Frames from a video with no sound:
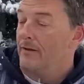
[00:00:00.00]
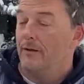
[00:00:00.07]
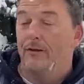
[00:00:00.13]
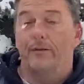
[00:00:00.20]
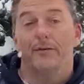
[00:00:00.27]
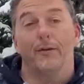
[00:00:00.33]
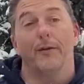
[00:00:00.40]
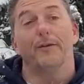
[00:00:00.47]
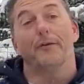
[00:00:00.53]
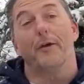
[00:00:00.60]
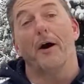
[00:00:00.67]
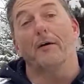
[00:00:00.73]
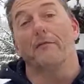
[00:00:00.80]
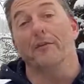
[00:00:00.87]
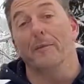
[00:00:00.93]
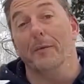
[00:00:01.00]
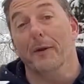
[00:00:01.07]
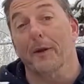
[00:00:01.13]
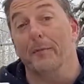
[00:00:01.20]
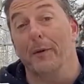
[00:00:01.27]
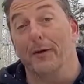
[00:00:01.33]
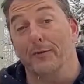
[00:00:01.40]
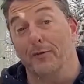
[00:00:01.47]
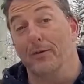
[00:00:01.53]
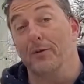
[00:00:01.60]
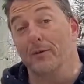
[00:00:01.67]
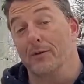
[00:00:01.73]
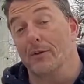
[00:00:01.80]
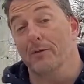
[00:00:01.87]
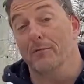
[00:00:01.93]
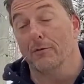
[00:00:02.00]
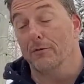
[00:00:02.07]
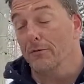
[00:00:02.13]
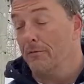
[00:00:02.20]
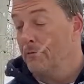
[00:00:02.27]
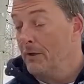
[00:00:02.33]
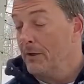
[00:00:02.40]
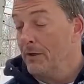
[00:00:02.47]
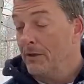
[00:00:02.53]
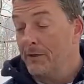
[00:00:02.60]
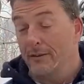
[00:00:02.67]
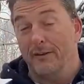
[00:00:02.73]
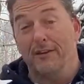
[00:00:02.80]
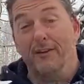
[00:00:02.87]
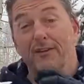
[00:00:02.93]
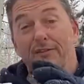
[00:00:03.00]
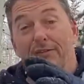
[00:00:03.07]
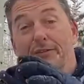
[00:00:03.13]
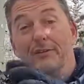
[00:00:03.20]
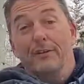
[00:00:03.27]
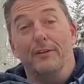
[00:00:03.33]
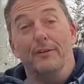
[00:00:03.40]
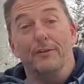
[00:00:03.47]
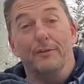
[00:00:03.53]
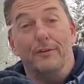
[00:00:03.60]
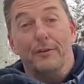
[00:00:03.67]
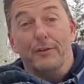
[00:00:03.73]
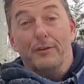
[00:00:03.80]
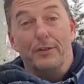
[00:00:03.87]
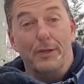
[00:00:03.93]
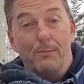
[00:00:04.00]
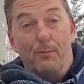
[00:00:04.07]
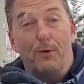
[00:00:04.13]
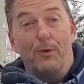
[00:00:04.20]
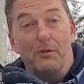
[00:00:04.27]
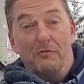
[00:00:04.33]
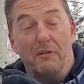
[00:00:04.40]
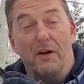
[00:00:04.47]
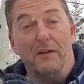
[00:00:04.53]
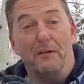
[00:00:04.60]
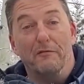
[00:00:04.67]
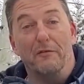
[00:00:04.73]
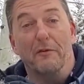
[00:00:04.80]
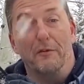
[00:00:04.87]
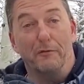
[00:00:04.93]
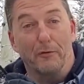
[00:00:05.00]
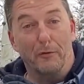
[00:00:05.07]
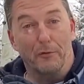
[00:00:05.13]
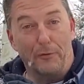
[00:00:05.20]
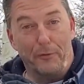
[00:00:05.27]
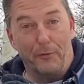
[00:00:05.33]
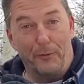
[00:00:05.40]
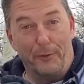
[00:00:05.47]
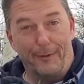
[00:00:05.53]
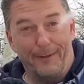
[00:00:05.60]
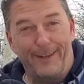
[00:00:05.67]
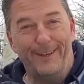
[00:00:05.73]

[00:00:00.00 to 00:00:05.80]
So let's talk for a minute about snow shovels. This is the cheap one you find in front of the grocery store.